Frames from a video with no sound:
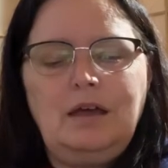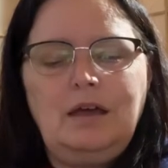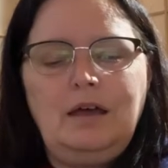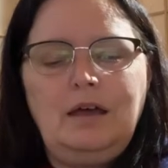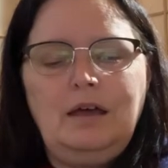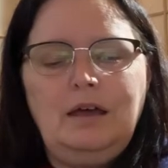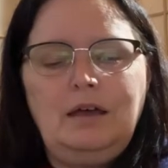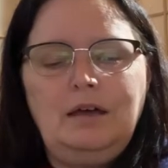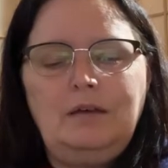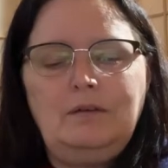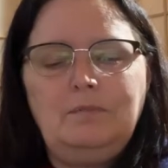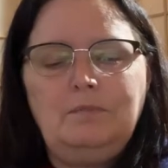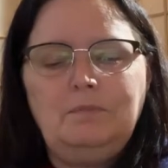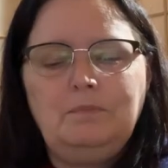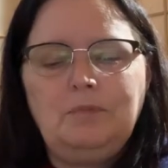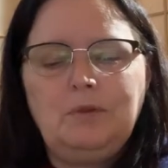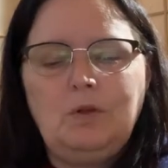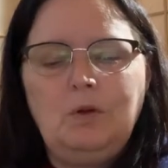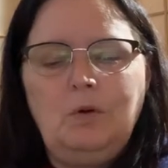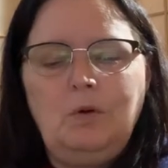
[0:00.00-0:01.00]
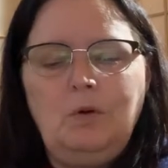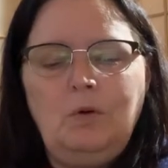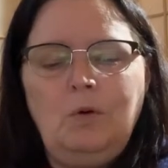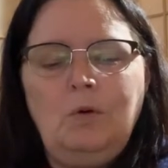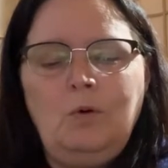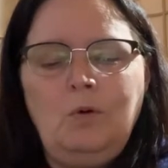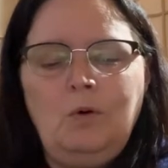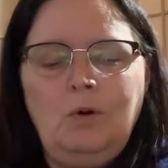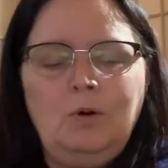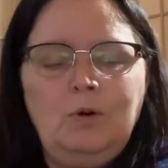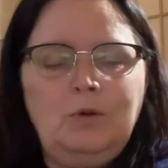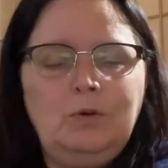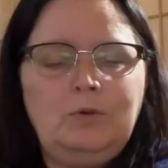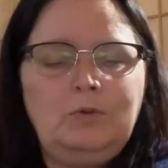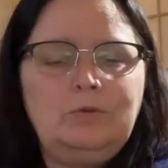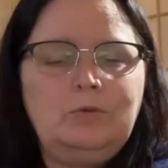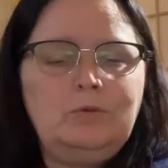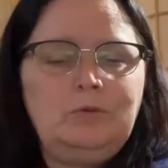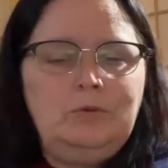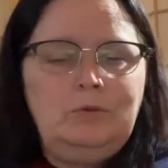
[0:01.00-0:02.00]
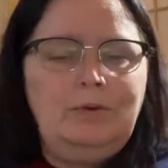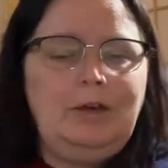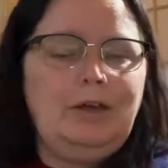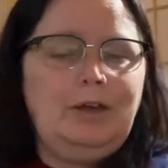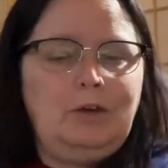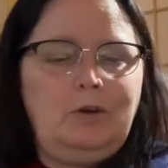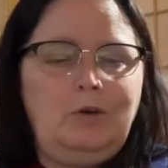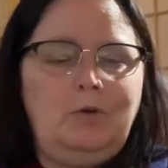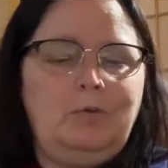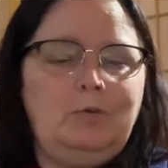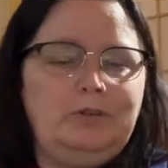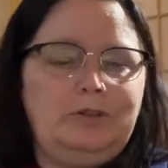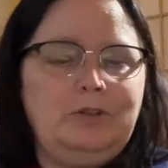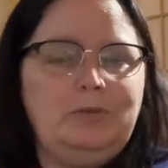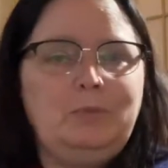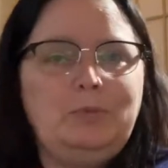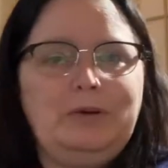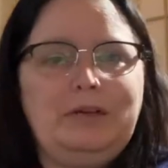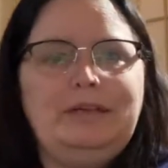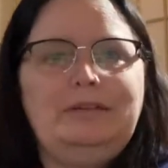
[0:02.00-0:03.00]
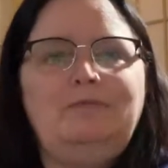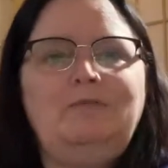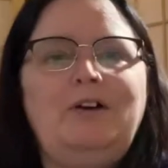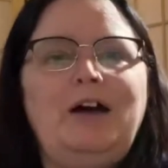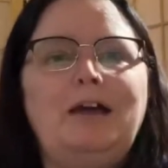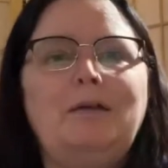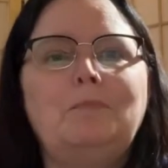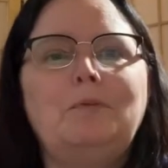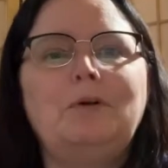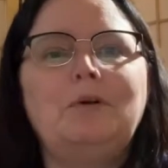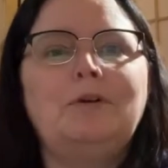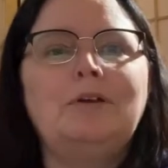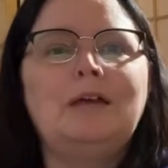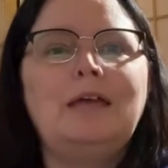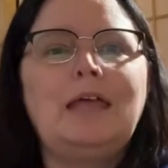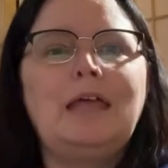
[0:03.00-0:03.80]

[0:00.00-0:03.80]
Um, or do I go with the breed fiber?